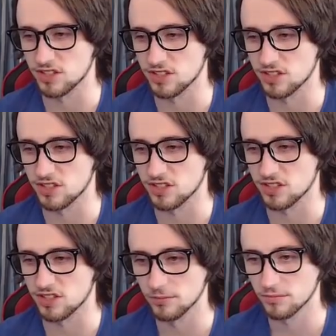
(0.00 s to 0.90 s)
on the side of the
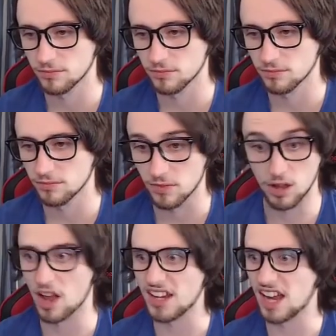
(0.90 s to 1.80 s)
wall
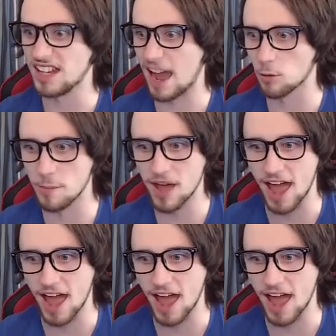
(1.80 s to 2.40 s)
and, and now we're